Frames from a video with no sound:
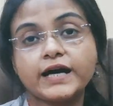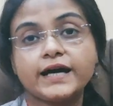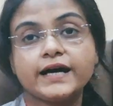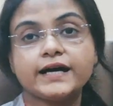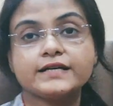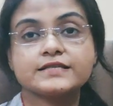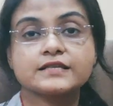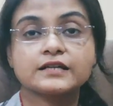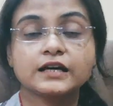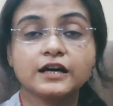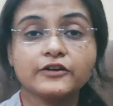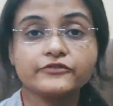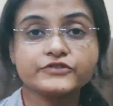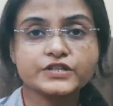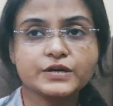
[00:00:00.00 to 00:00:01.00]
has
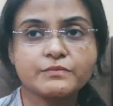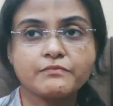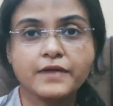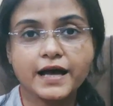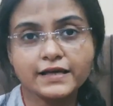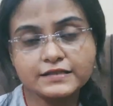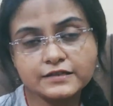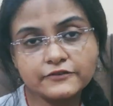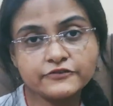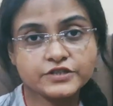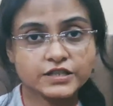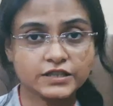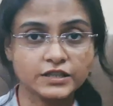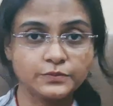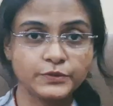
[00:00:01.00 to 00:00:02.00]
carved a massive
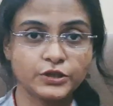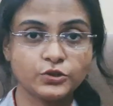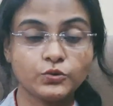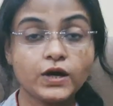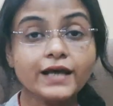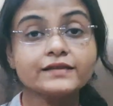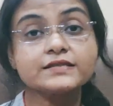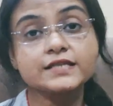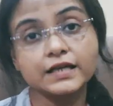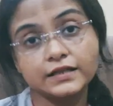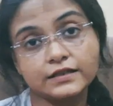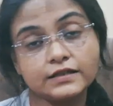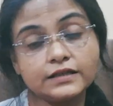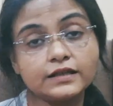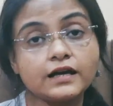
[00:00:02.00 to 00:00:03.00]
tunnel below, and
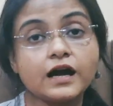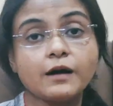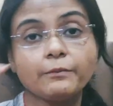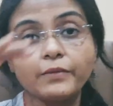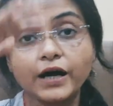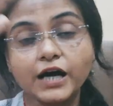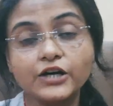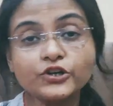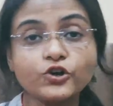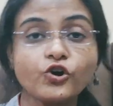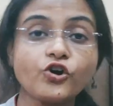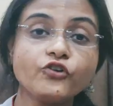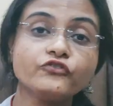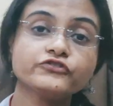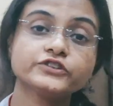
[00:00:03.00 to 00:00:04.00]
suddenly a part
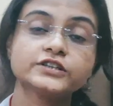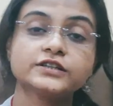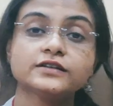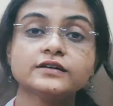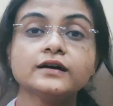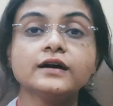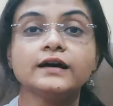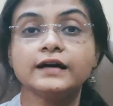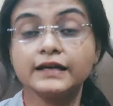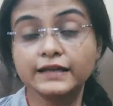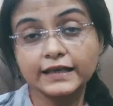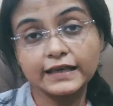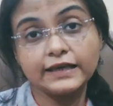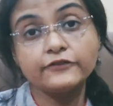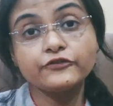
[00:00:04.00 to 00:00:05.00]
of the
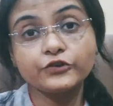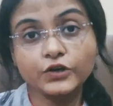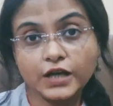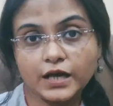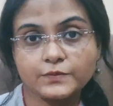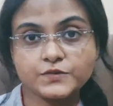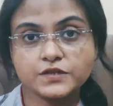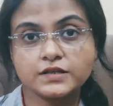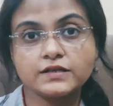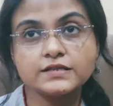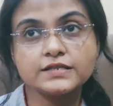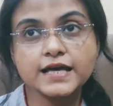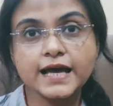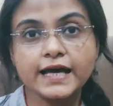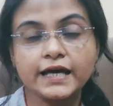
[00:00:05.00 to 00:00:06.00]
cave
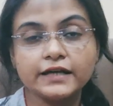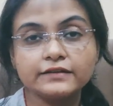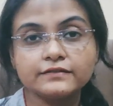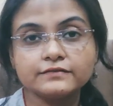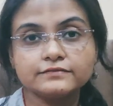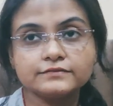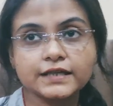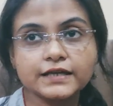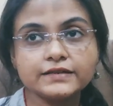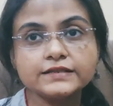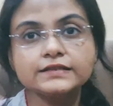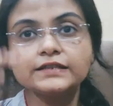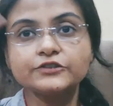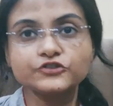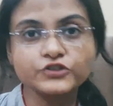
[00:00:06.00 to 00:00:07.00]
collapses and there
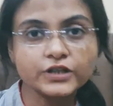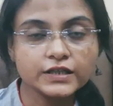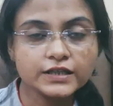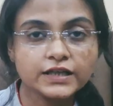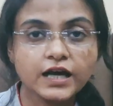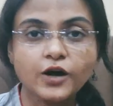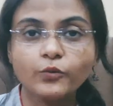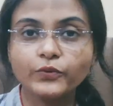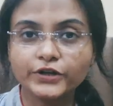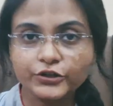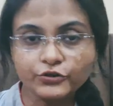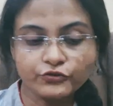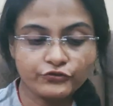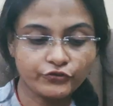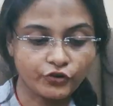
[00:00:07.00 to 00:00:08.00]
is literally a
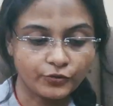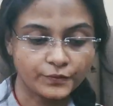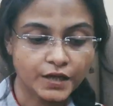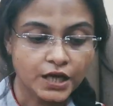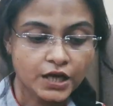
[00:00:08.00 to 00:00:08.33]
window formed.